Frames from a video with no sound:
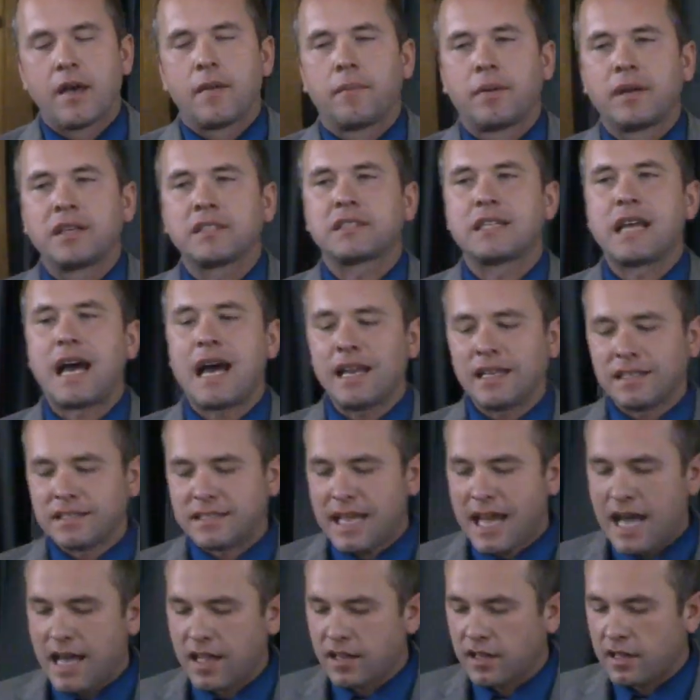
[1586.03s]
but it's not
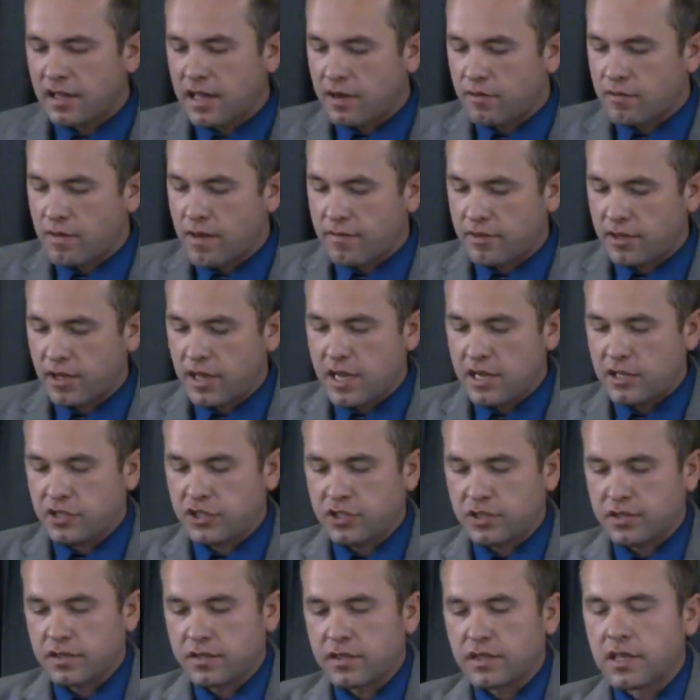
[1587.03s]
exactly like Revelation.